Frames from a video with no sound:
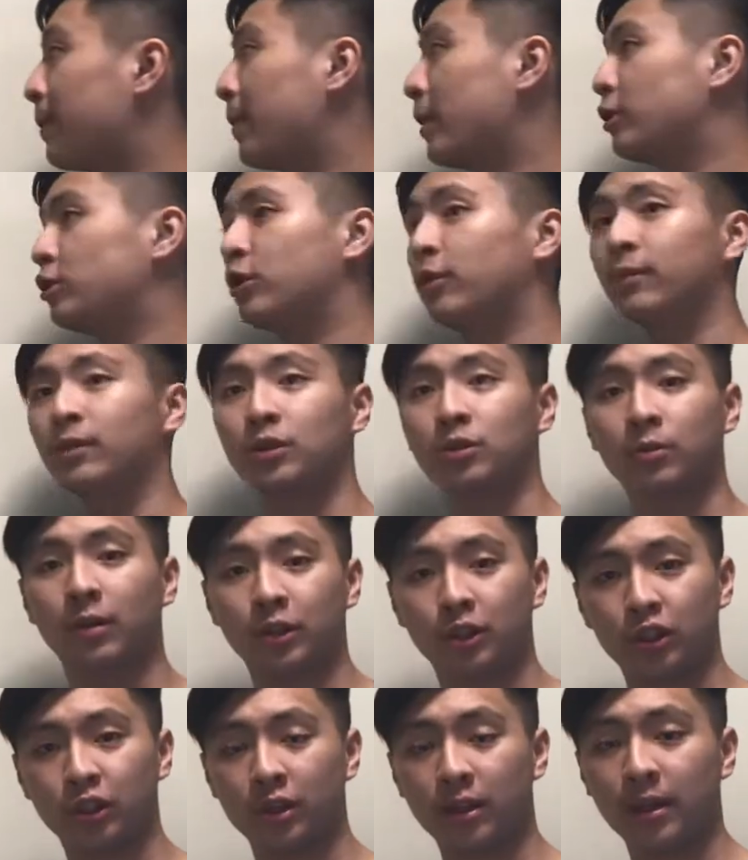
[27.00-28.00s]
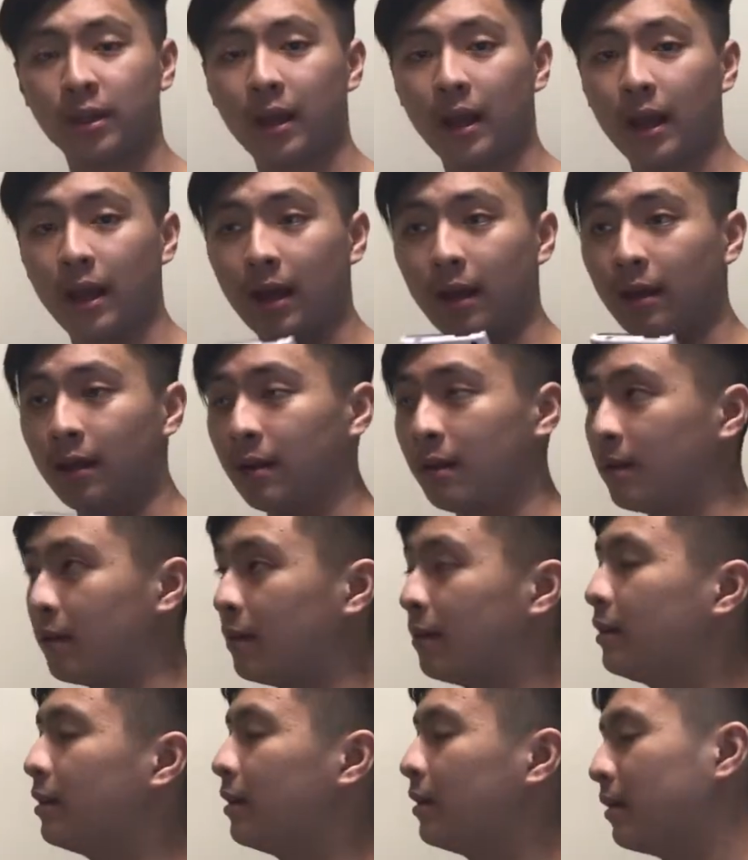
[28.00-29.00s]
a picture of this question,
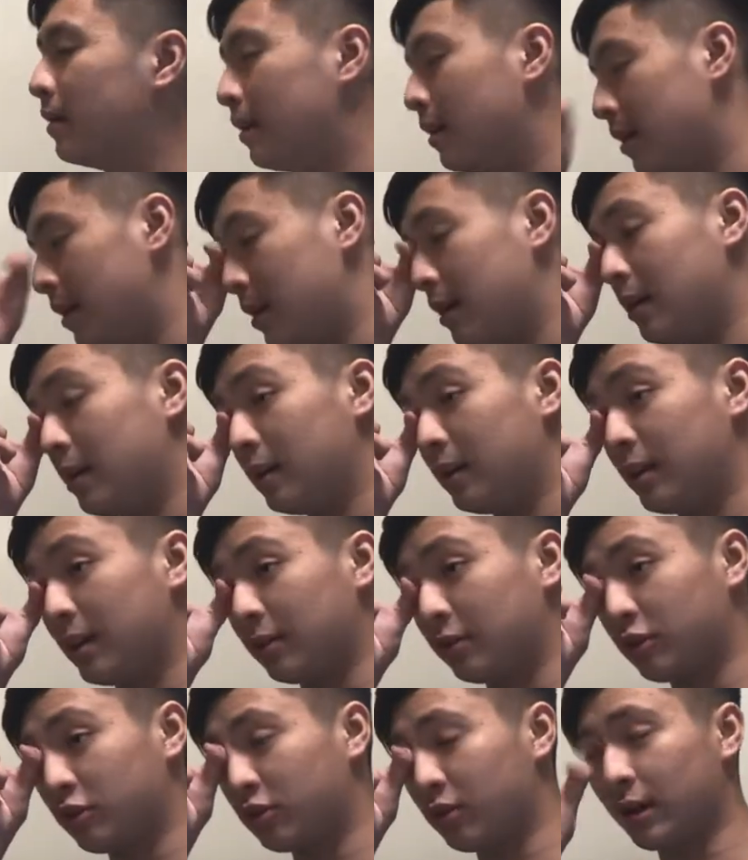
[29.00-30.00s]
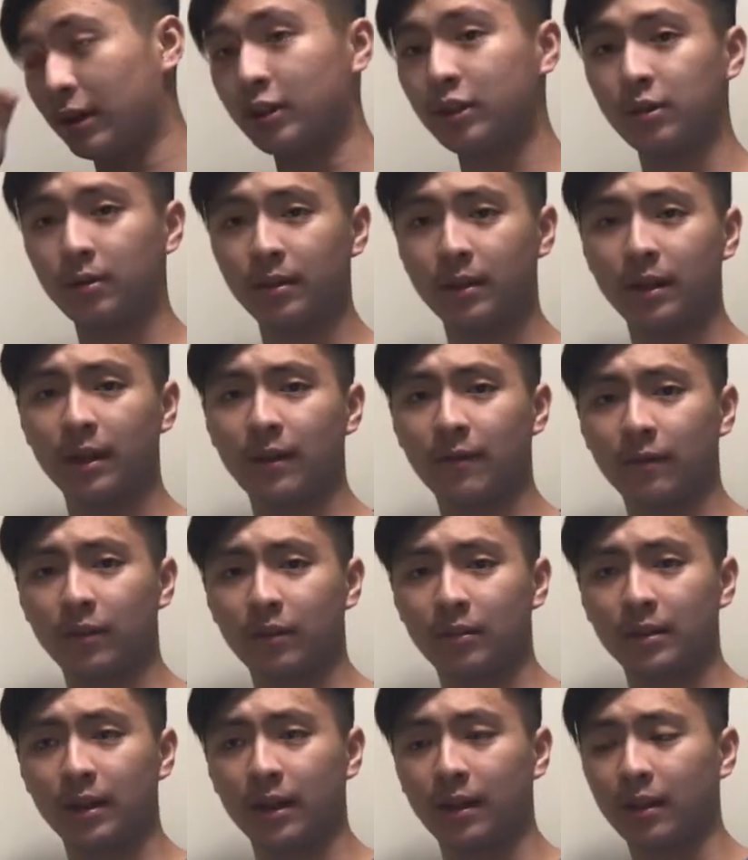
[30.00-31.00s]
and yeah, just try and do it. If
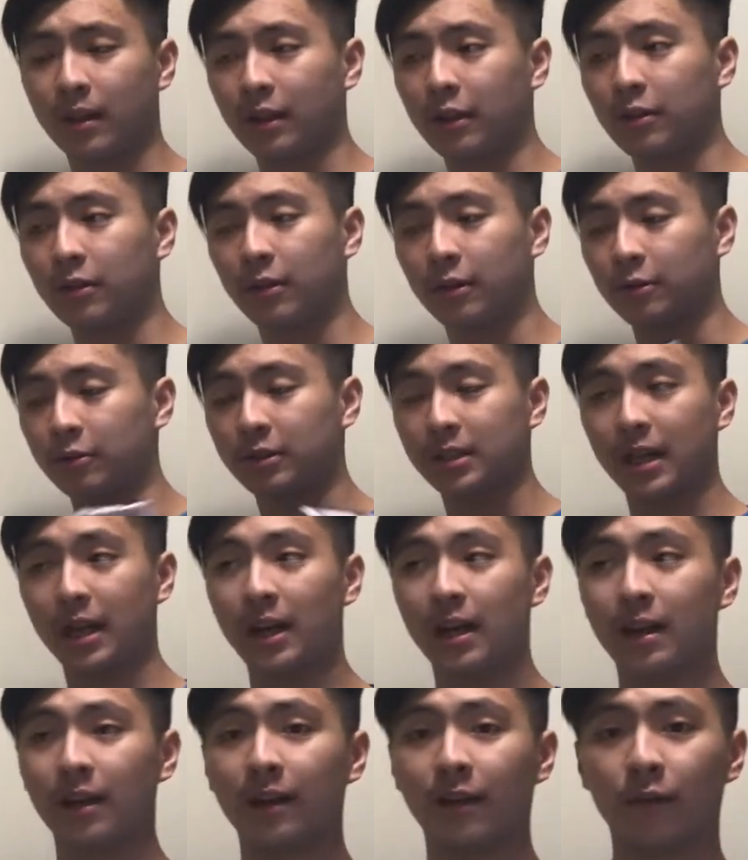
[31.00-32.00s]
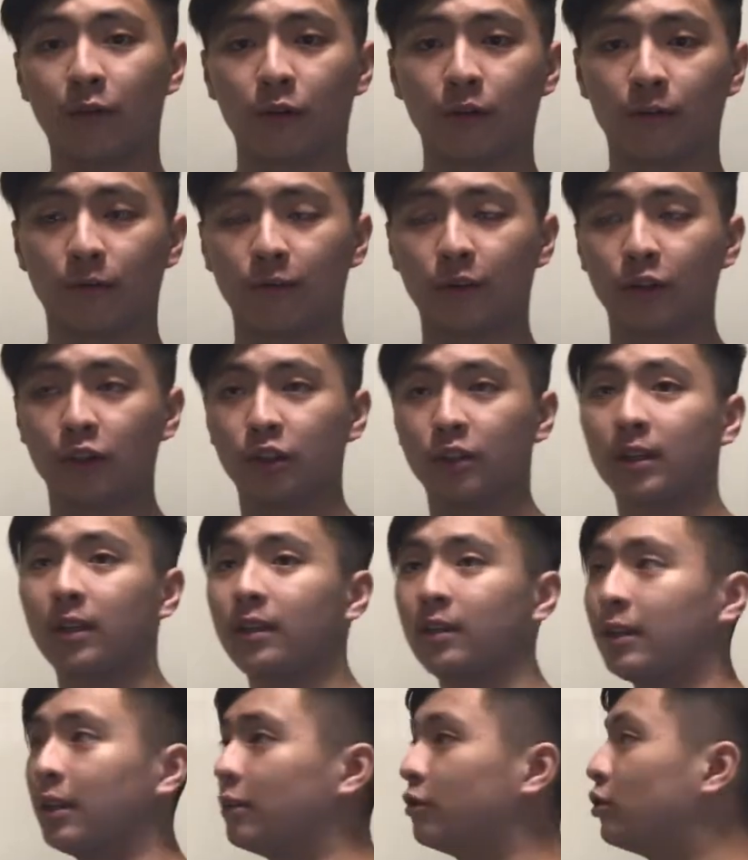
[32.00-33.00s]
there's anything you don't understand or you finished
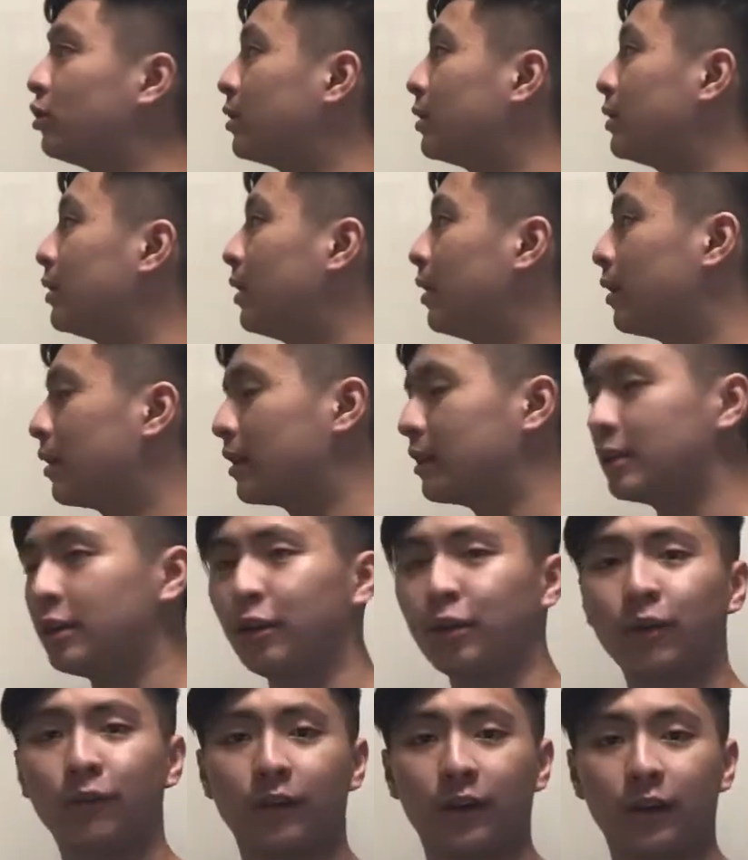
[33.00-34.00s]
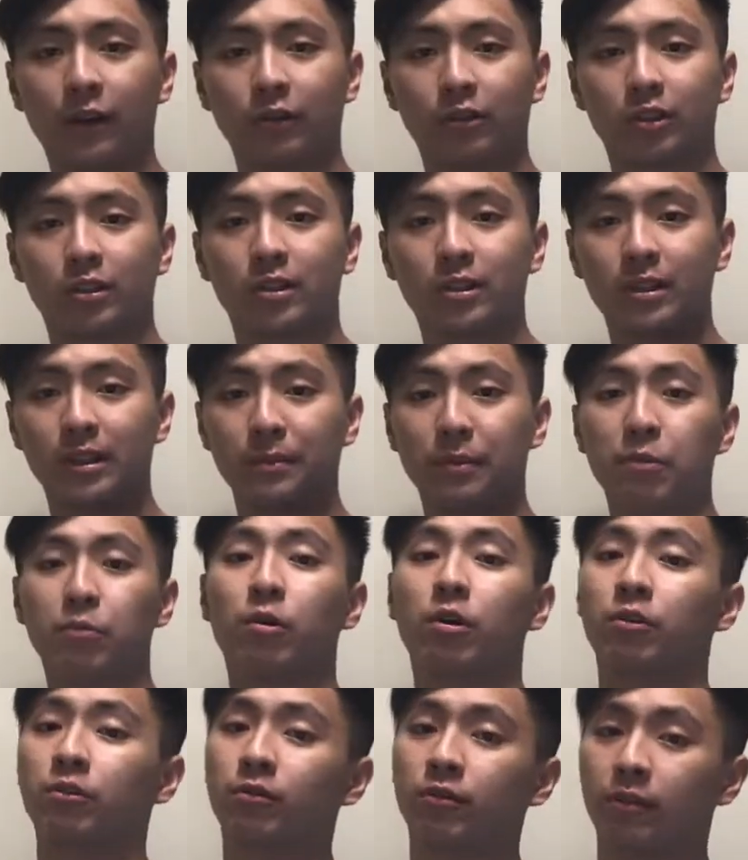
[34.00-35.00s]
it, then just uh, continue the video just to see me
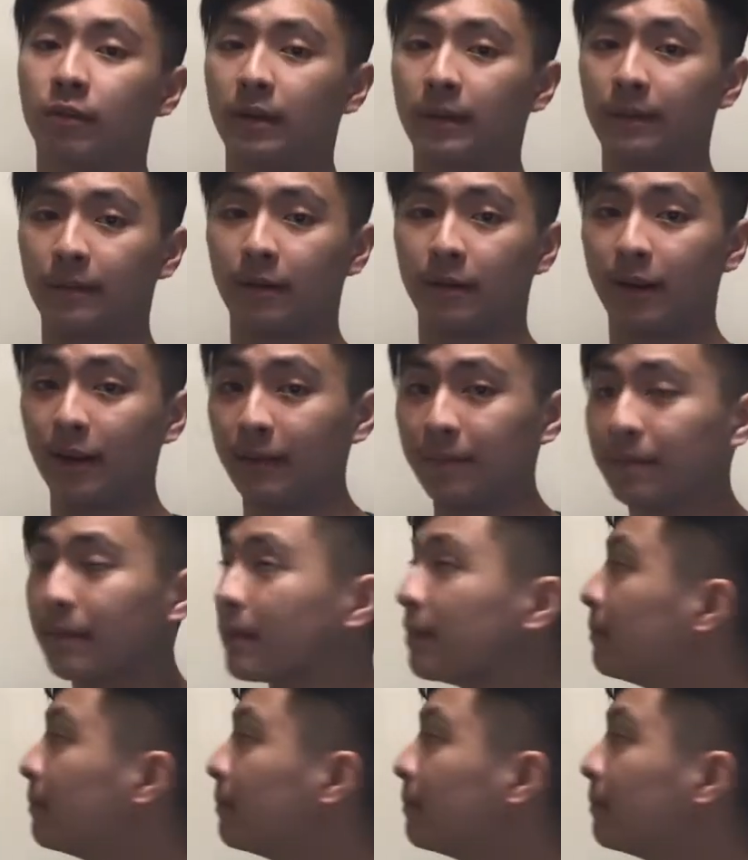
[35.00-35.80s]
walk through it. All right?